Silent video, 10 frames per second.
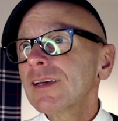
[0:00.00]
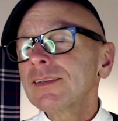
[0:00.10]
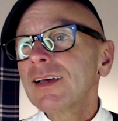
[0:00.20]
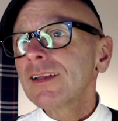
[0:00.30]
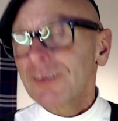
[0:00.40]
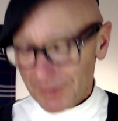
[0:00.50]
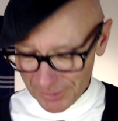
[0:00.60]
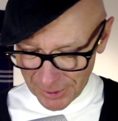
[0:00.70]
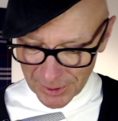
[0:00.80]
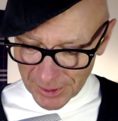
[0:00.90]
I, I don't know
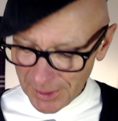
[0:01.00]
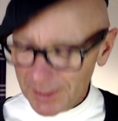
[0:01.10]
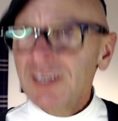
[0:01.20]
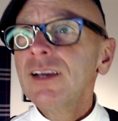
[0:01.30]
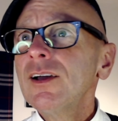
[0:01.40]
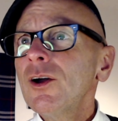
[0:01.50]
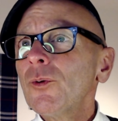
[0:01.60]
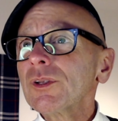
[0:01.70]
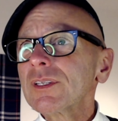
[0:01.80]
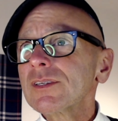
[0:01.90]
just yet
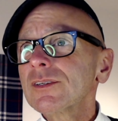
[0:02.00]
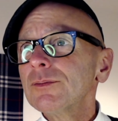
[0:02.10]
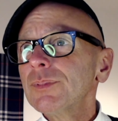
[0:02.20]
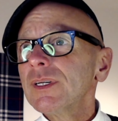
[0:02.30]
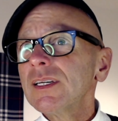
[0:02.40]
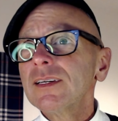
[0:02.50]
what this could be.